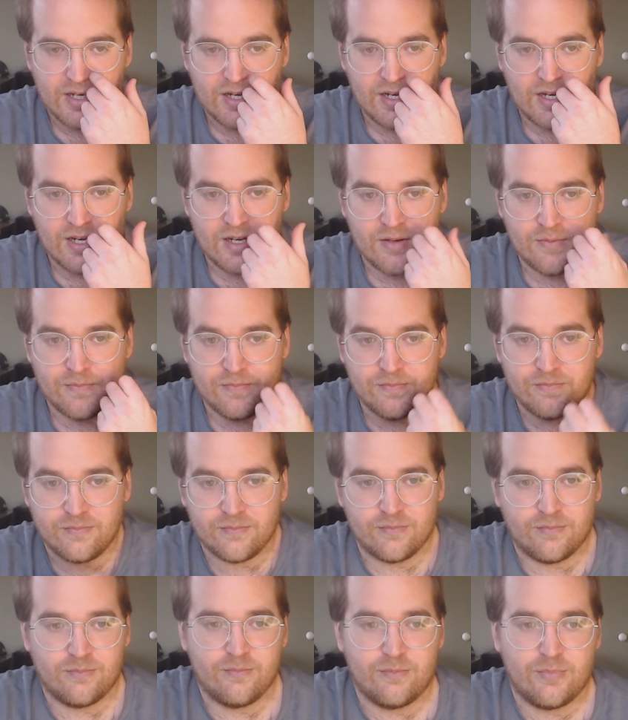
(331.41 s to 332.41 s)

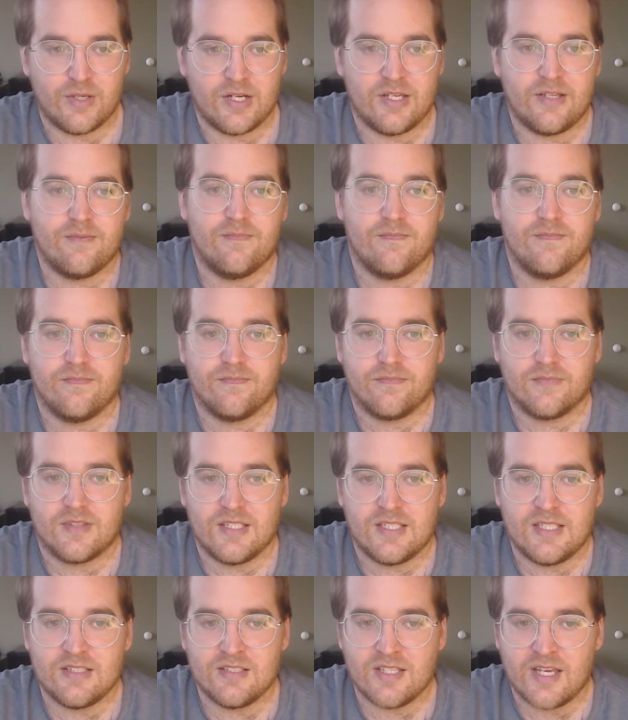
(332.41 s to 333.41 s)
But
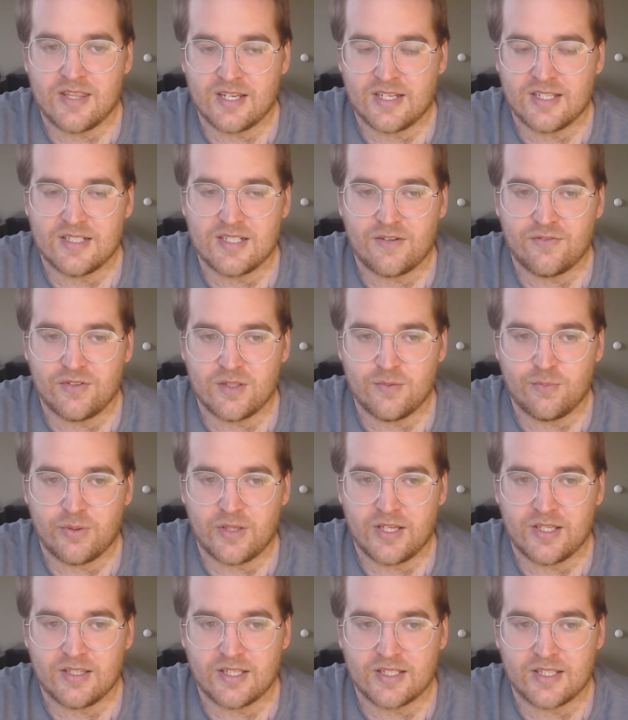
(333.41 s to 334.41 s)
he's a guy that can definitely
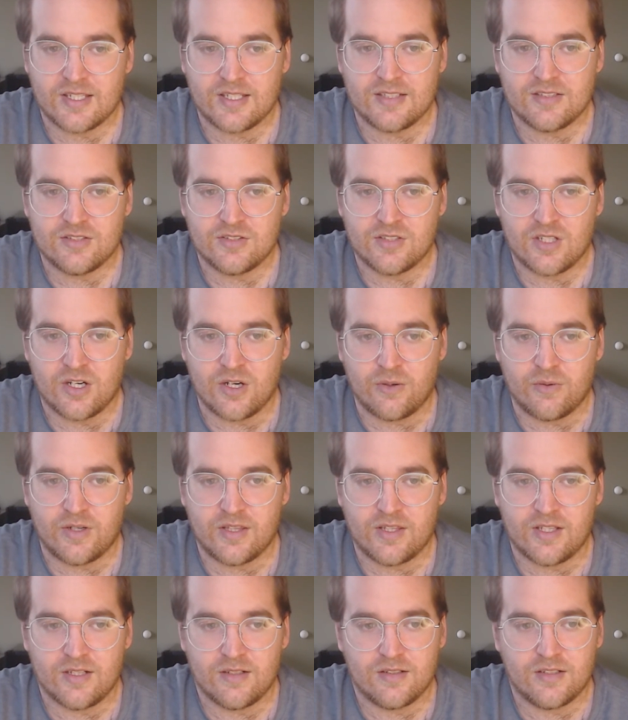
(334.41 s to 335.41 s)
play like in zone,
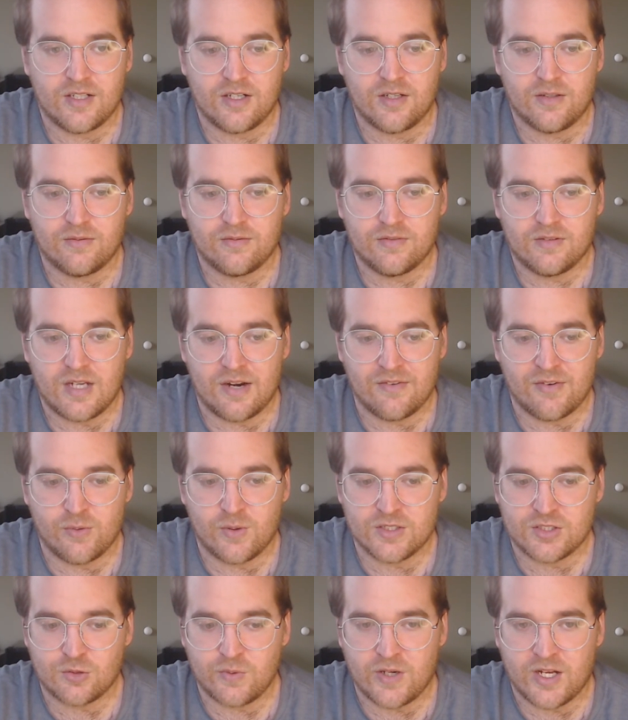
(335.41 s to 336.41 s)
and then every
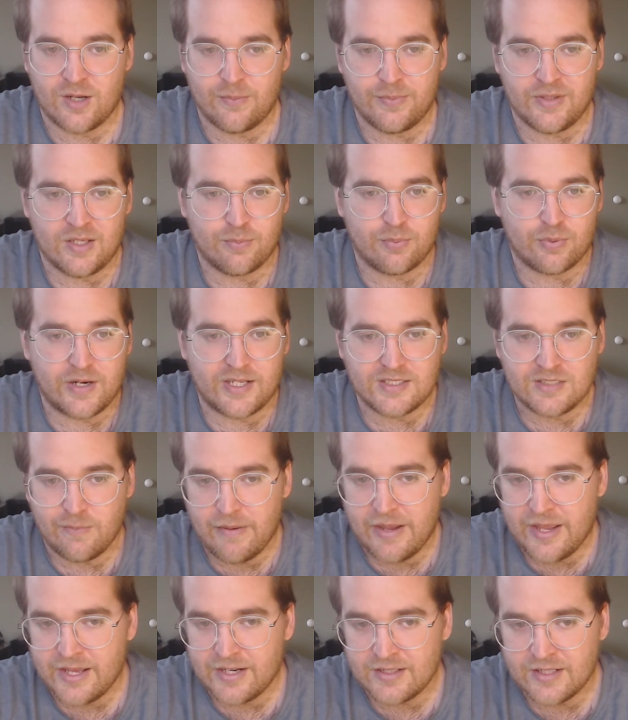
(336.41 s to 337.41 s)
once in a while be a press
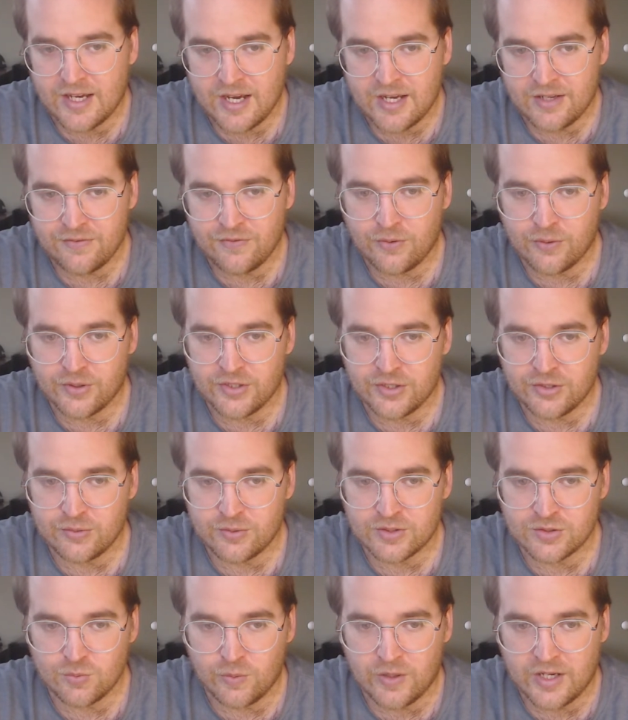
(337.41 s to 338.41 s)
man guy for you
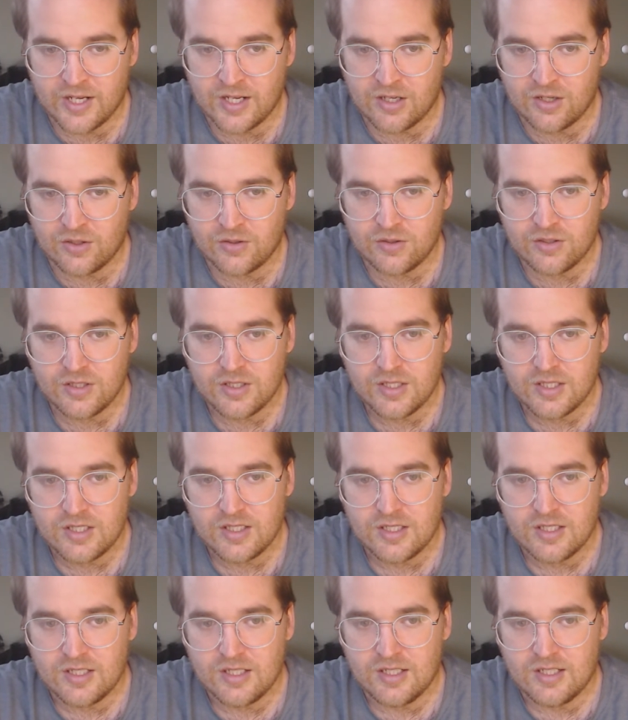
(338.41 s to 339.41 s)
as well.
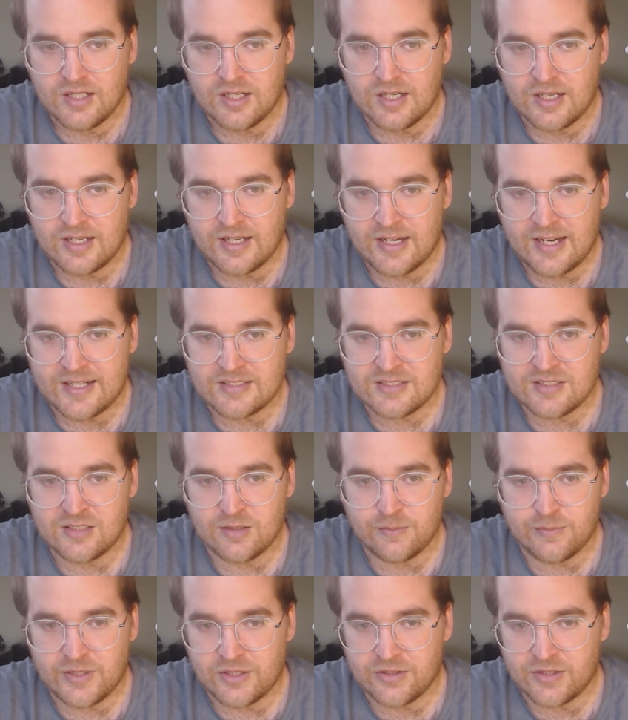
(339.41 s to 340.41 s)
Has the
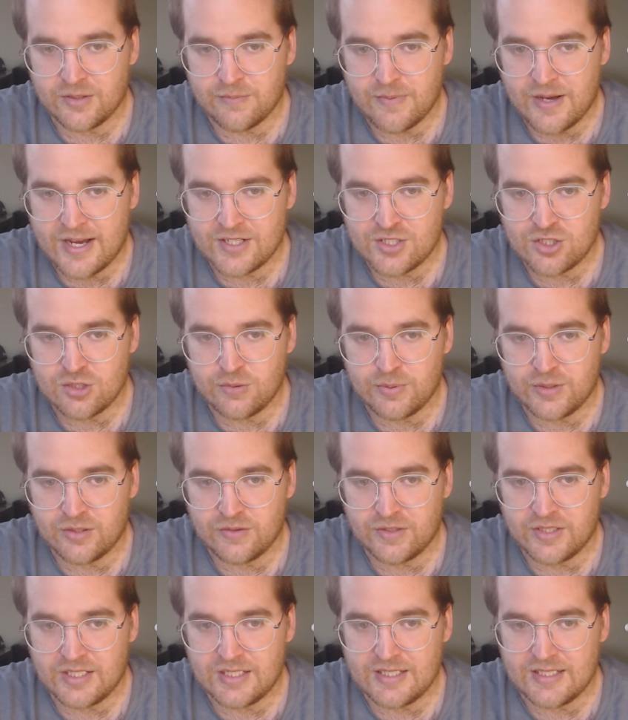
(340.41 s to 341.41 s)
mirror and match
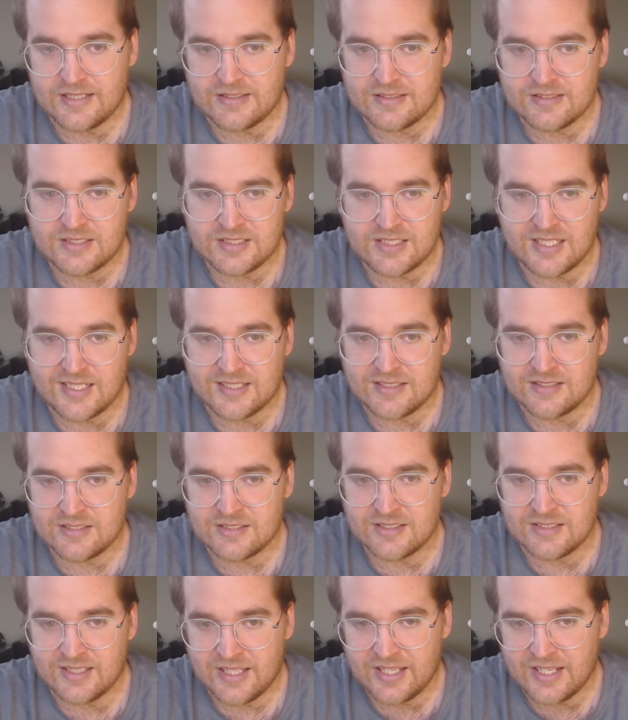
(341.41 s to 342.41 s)
ability, instincts,
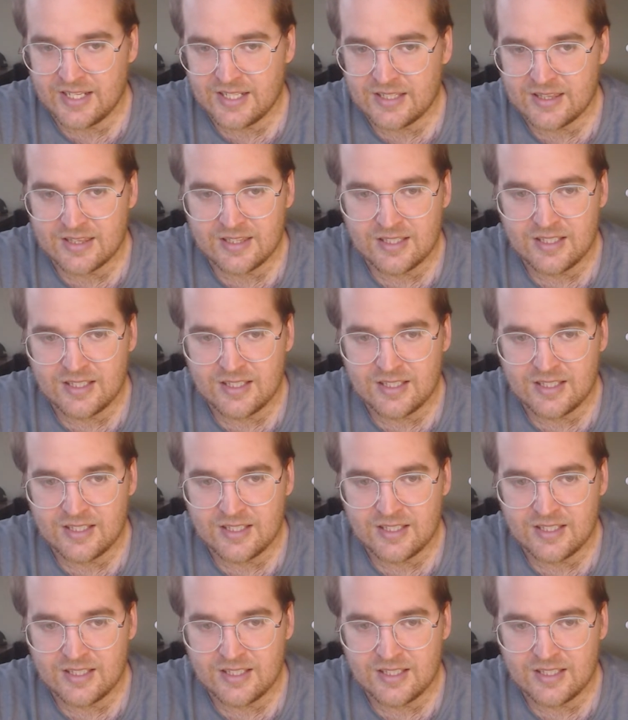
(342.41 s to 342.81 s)
length.